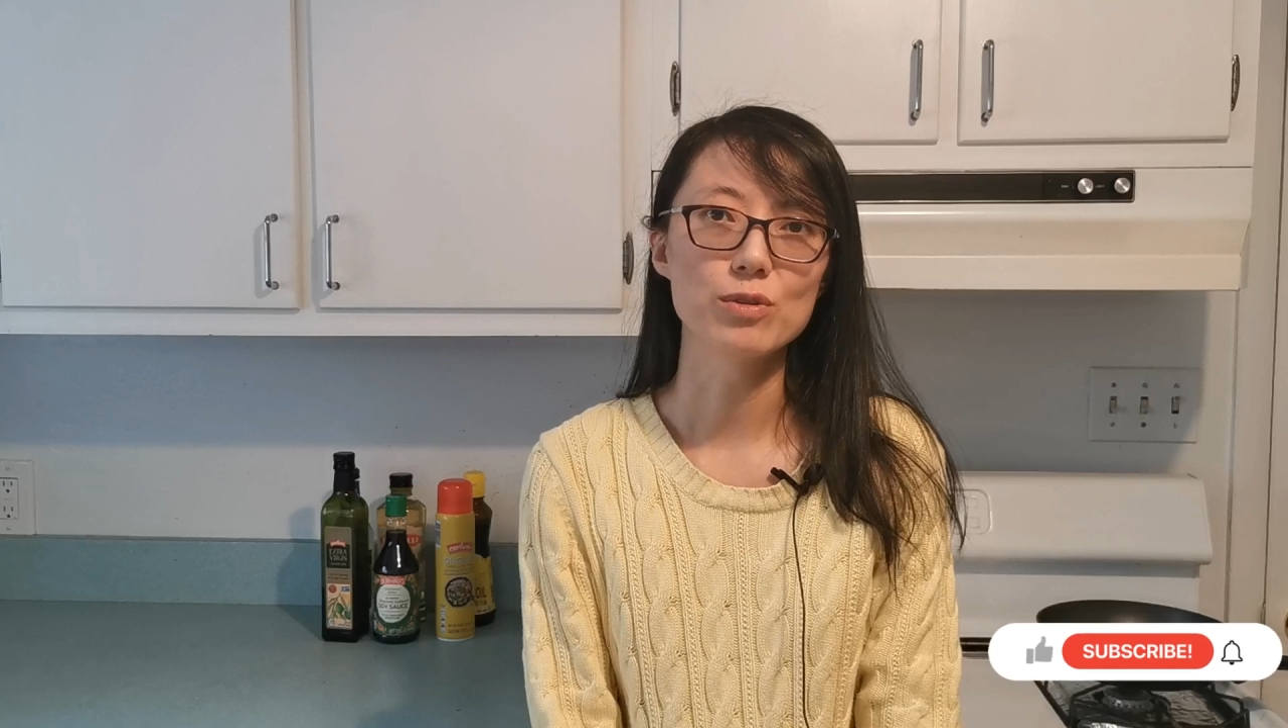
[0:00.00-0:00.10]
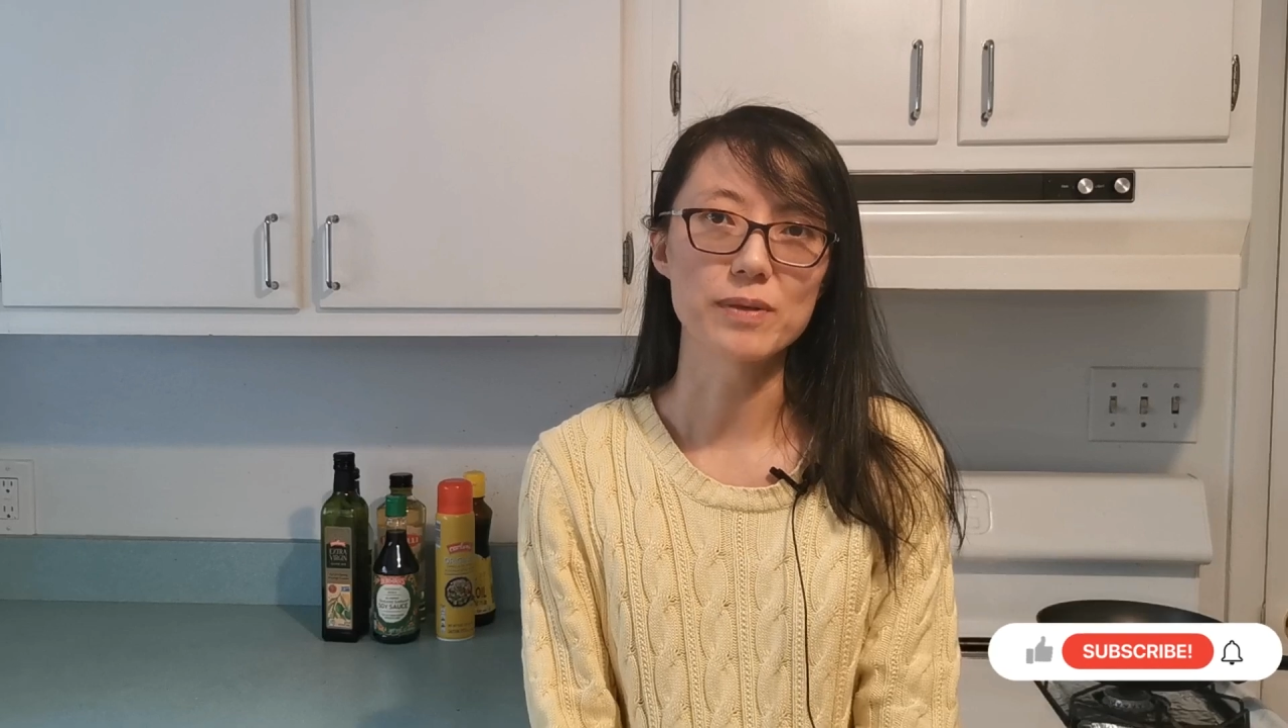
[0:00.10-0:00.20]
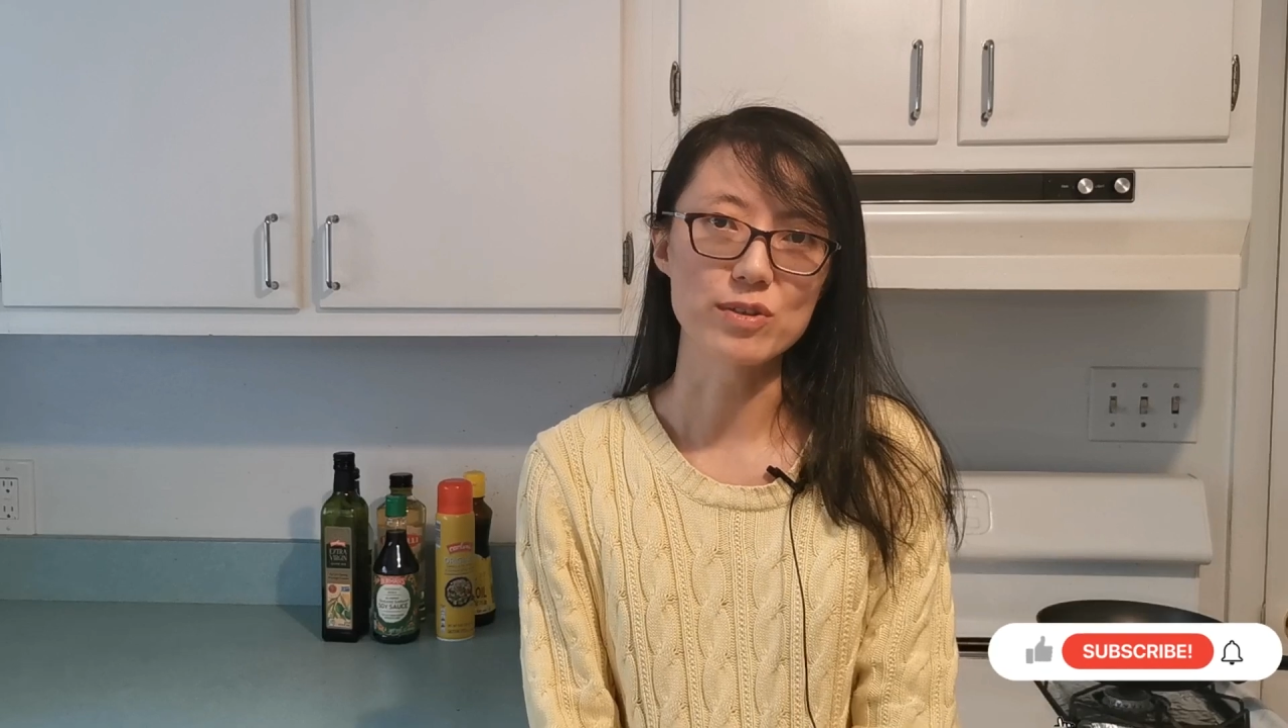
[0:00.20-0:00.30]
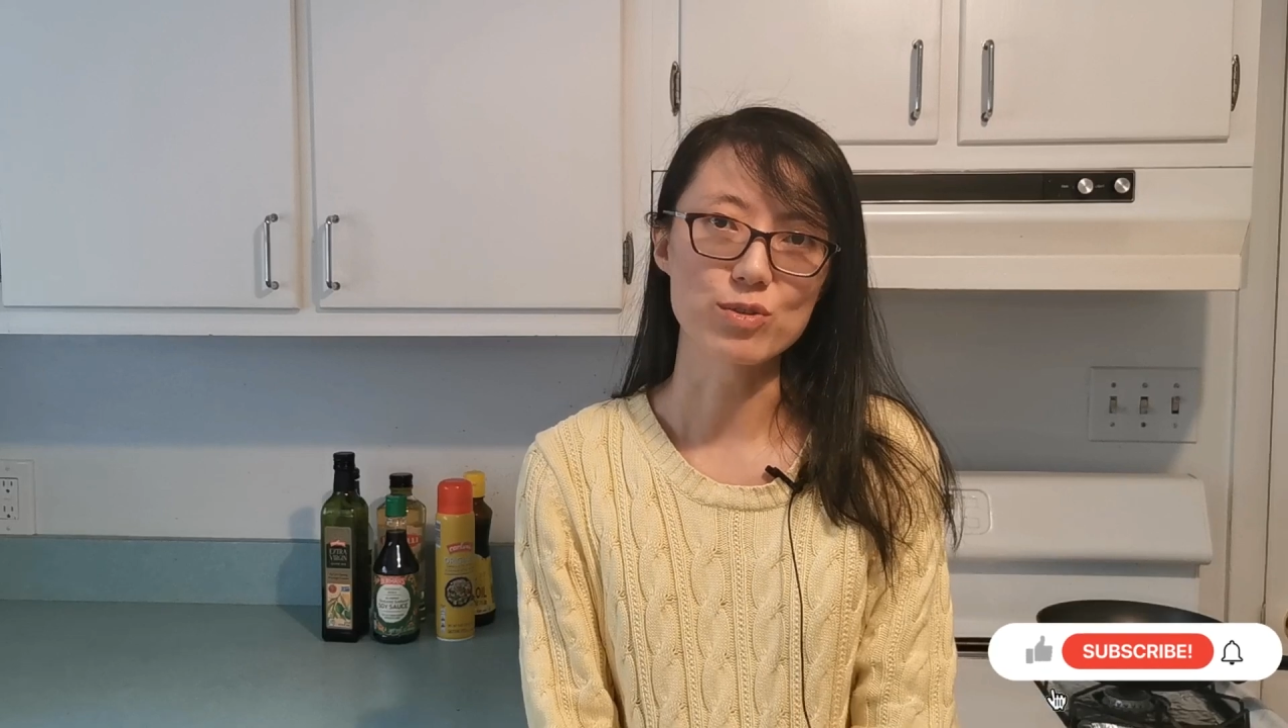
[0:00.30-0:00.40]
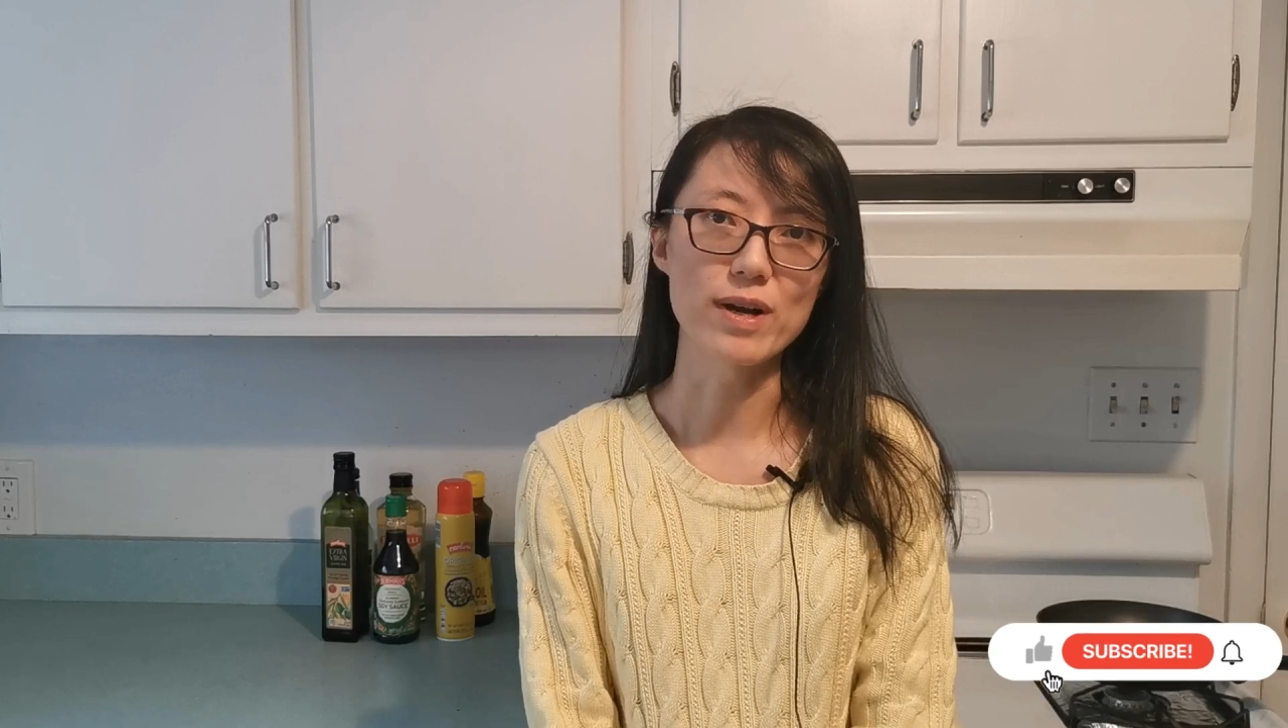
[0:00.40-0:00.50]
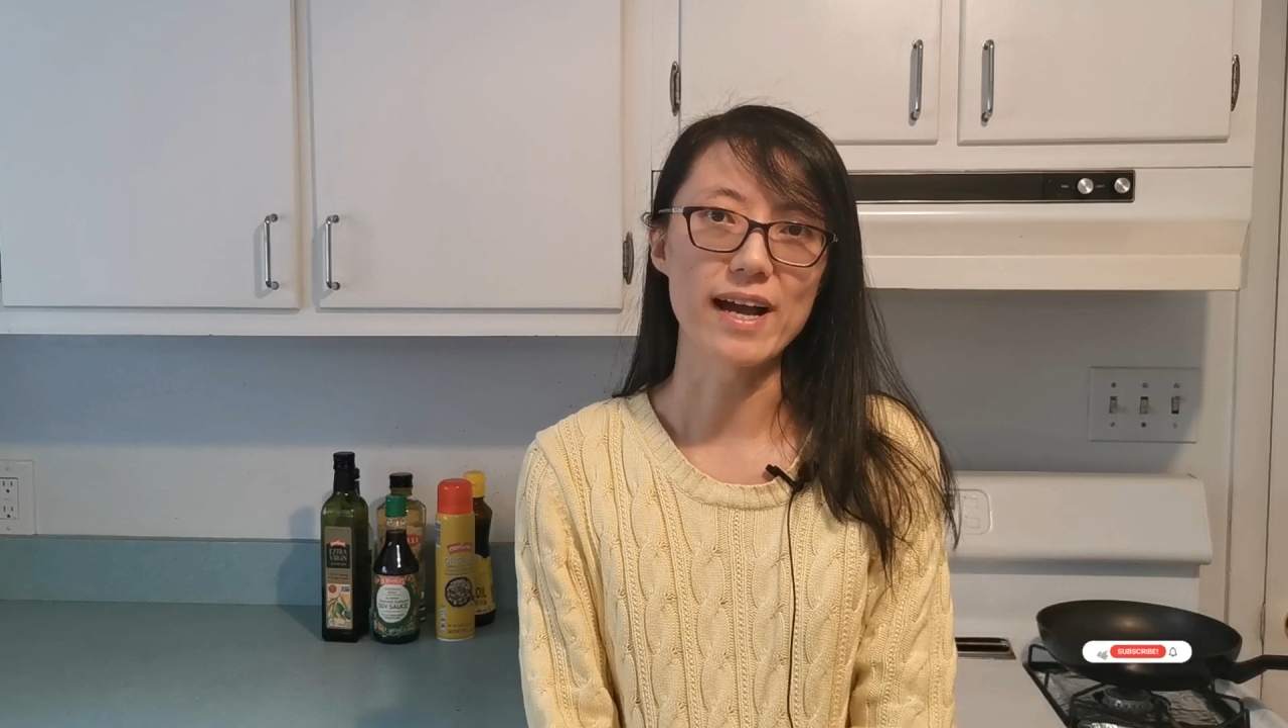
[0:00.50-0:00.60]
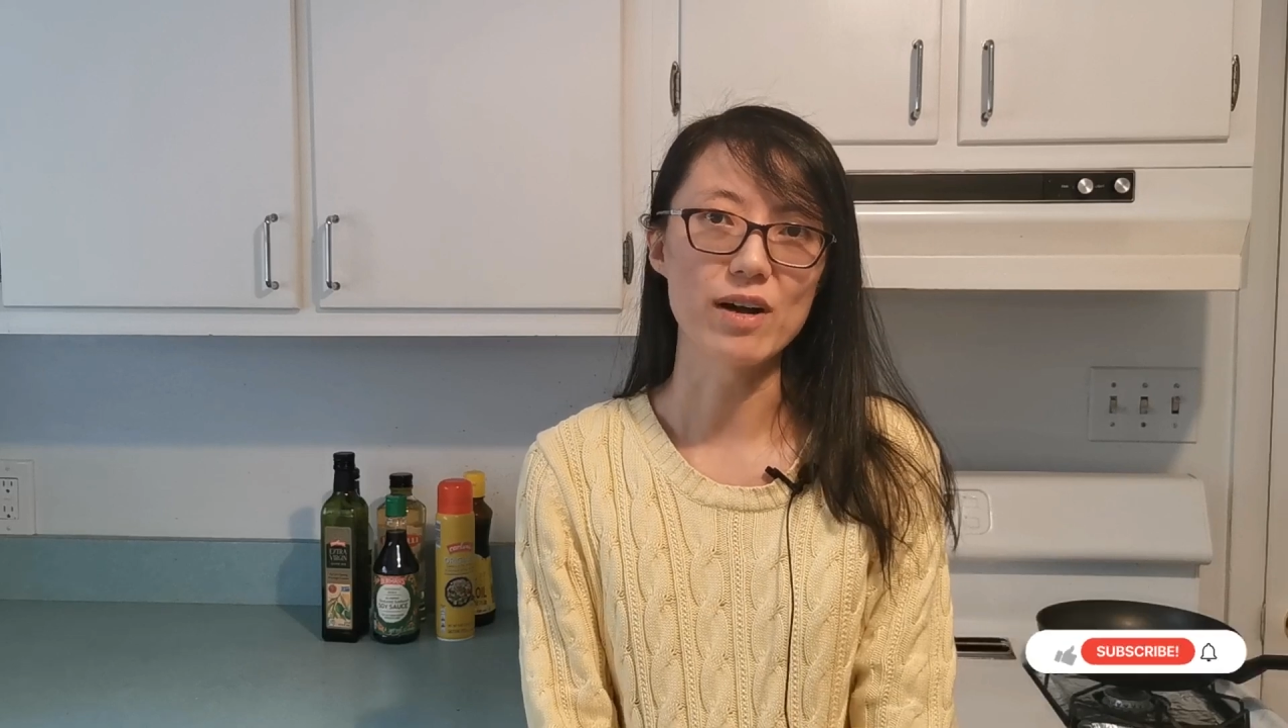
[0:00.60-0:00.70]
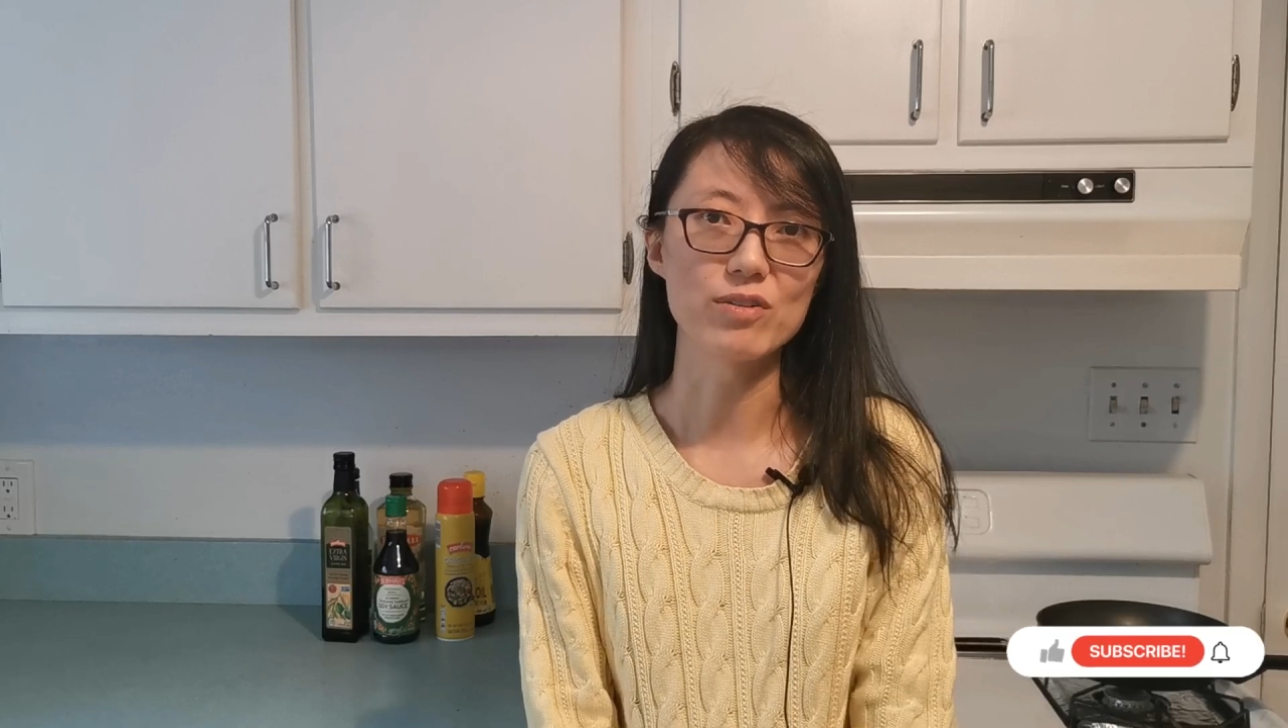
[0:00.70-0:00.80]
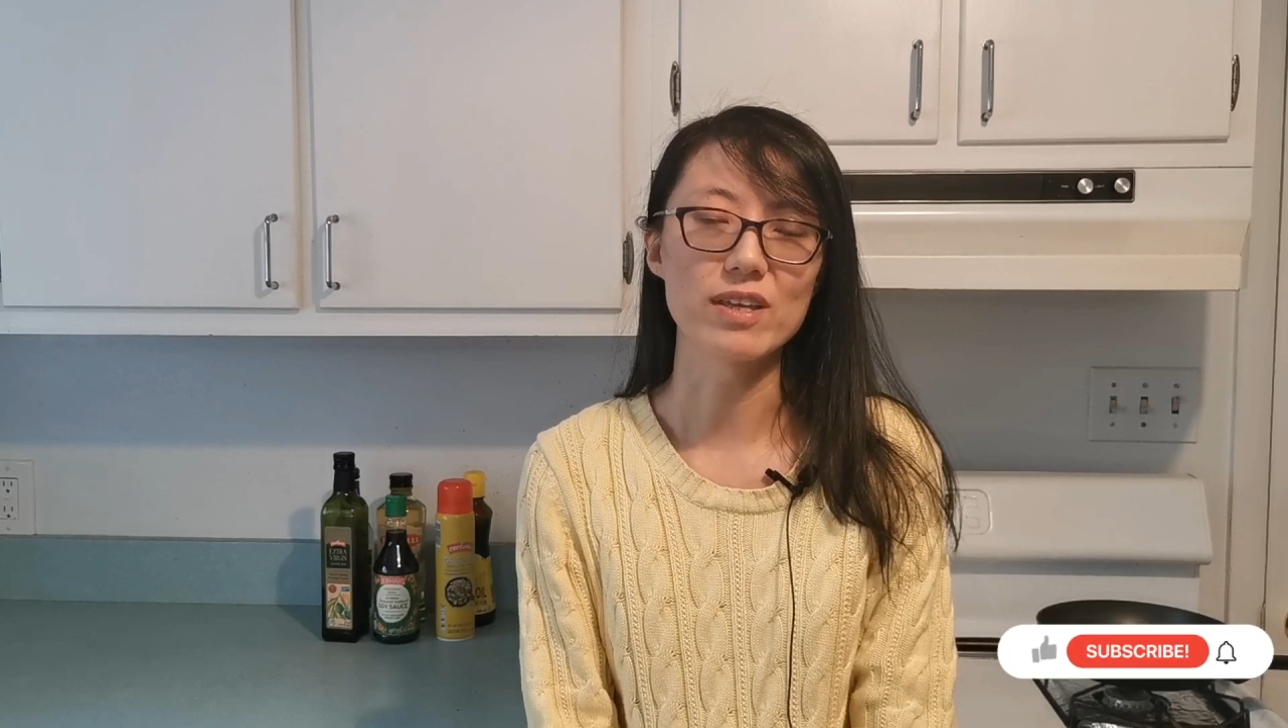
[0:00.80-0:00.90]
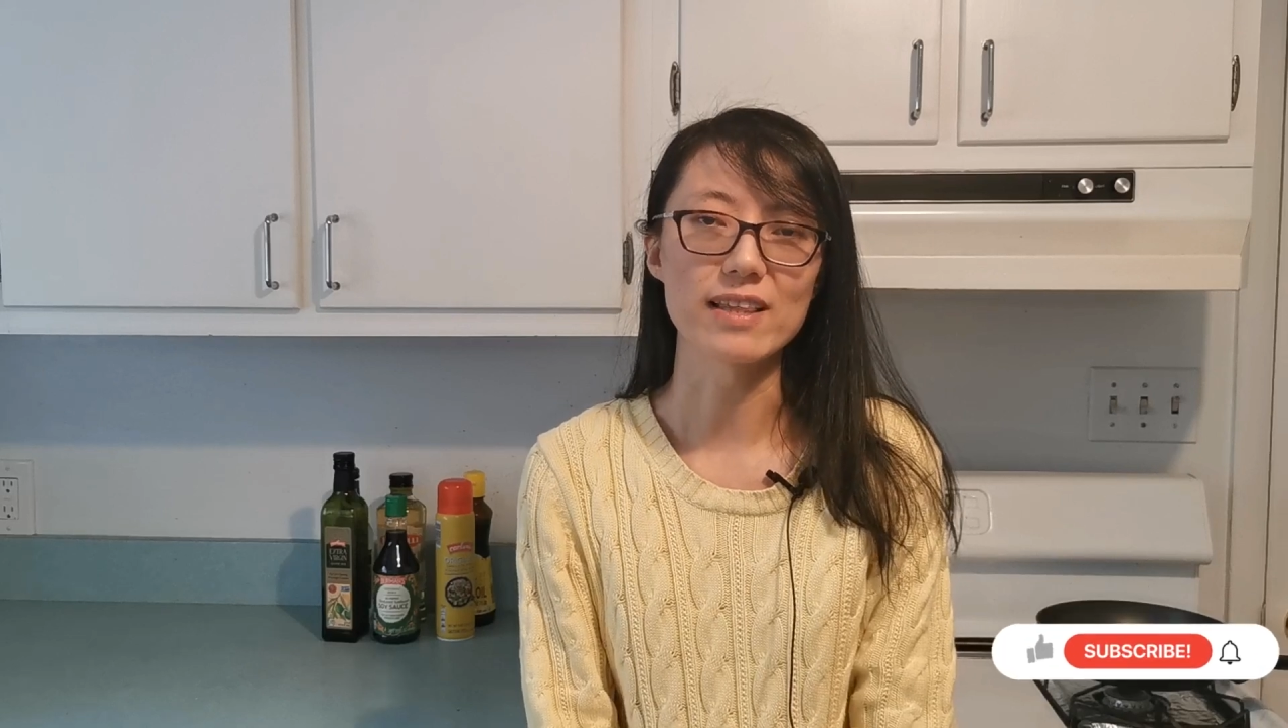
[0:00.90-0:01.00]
pursue a healthy